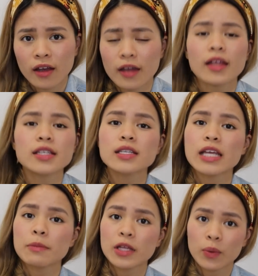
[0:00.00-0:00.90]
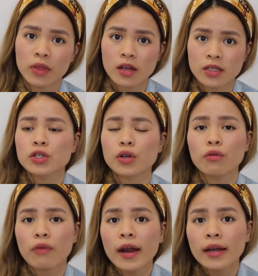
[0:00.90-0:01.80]
And that's the same thing with us. So
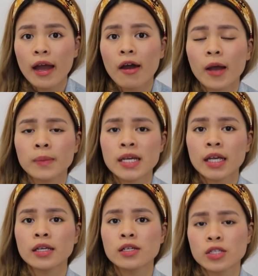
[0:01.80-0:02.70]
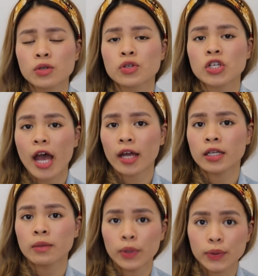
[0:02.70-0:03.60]
right now I'm taking Zilch
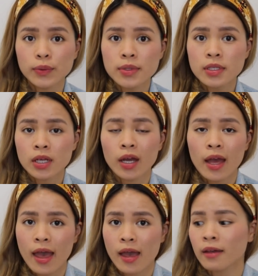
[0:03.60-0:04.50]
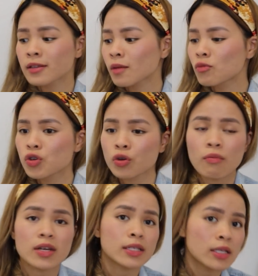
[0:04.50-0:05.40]
acne pills and I'm doing
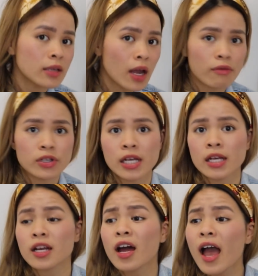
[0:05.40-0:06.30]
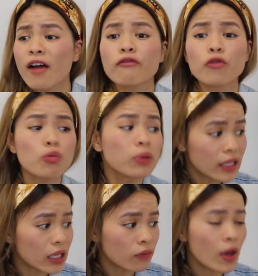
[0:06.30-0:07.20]
my skincare routine and I have full
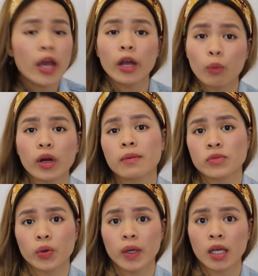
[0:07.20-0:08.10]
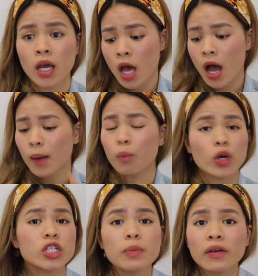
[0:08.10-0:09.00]
belief in what I'm doing. I'm
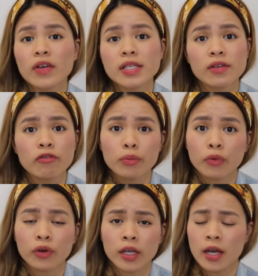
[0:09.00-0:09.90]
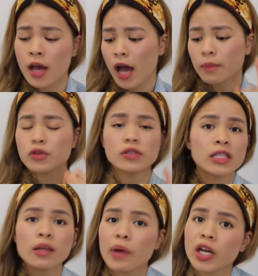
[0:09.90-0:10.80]
washing my face every morning. I'm using
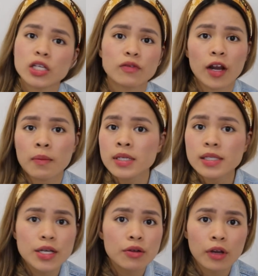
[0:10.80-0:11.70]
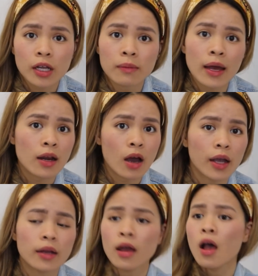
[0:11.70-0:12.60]
the Banish Vitamin C cream at
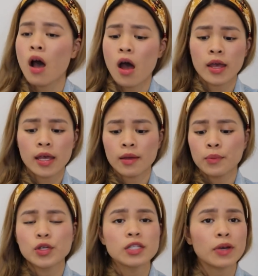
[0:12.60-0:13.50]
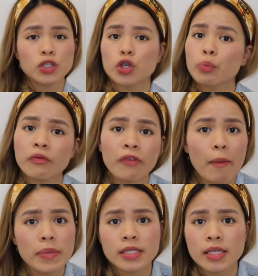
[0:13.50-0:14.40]
night. I am using my two point
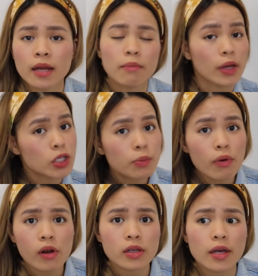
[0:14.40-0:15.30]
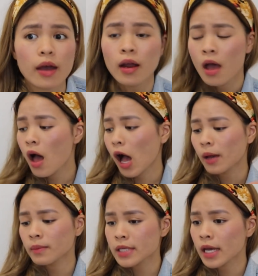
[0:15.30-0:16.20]
five percent benzoyl peroxide.
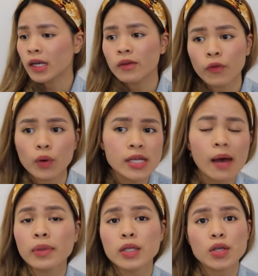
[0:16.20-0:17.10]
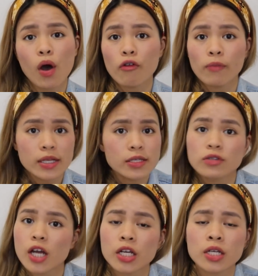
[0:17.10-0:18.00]
I'm taking four tablets of my
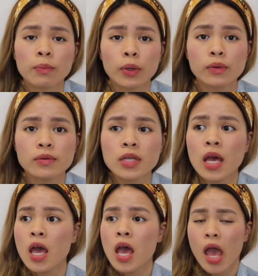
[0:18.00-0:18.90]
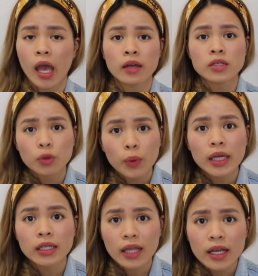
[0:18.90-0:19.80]
Zilch acne pills, and a
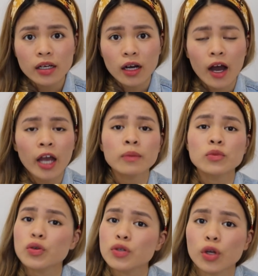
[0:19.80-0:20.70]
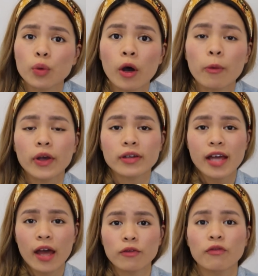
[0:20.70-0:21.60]
week later I am doing so well because I
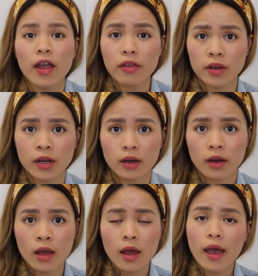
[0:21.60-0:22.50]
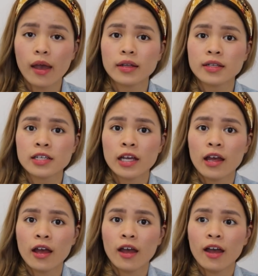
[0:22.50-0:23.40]
had faith in it. And
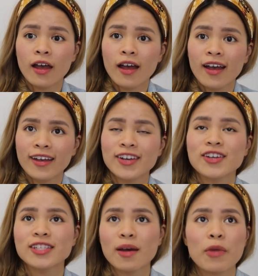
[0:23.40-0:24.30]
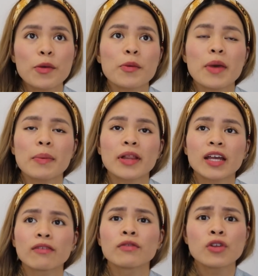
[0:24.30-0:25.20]
you know, some people may
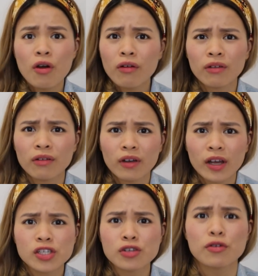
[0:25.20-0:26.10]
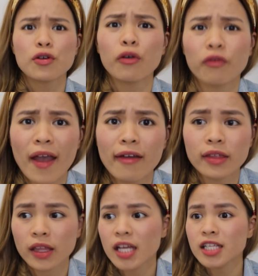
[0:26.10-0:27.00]
believe, no, it's not your
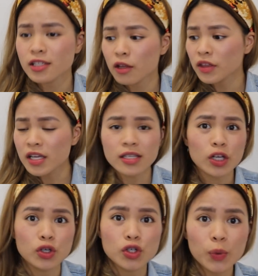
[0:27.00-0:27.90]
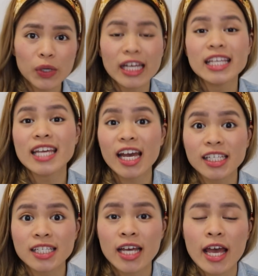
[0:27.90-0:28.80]
faith. It's the things that you're doing. And
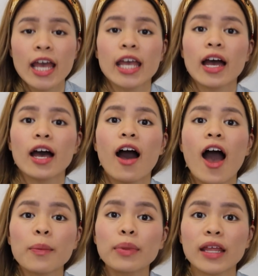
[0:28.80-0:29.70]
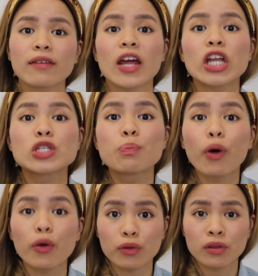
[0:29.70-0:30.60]
yes, I believe that it's
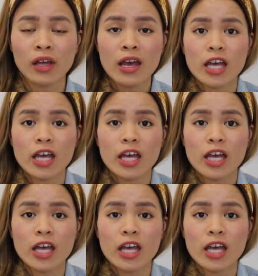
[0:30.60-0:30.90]
both.